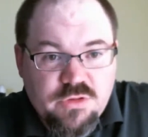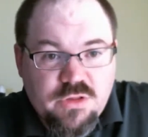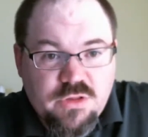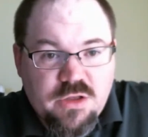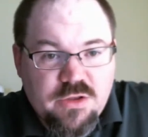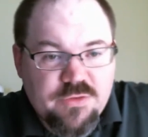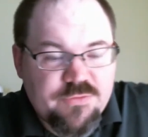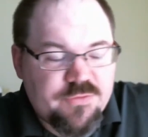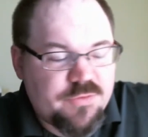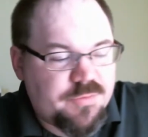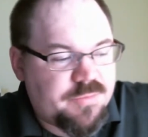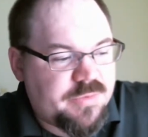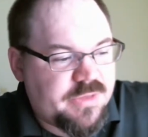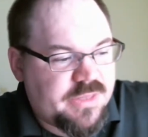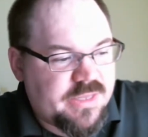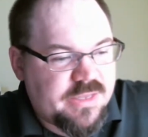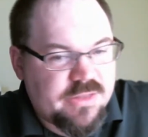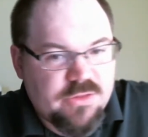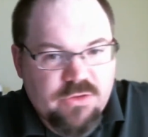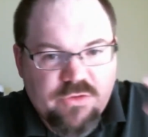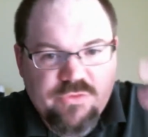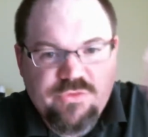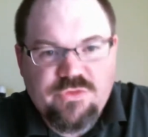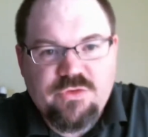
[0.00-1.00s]
all of them, but then
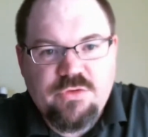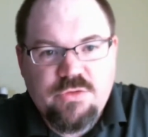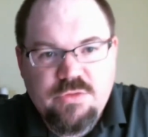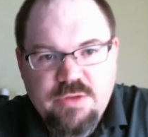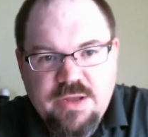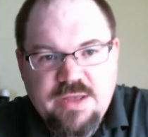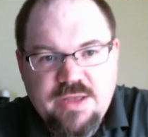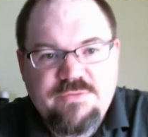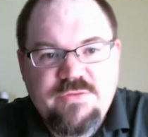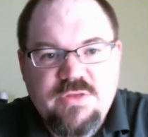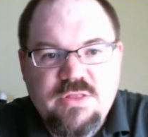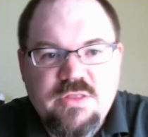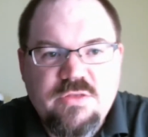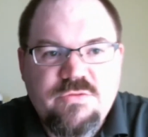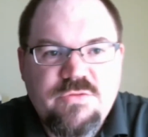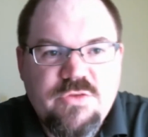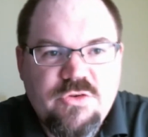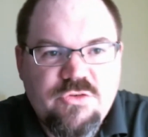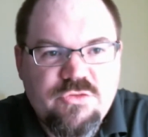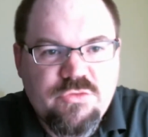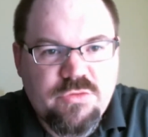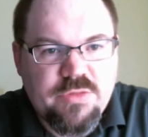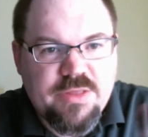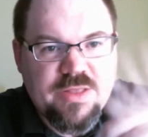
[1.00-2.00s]
also have
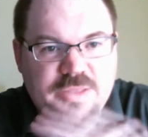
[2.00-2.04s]
individual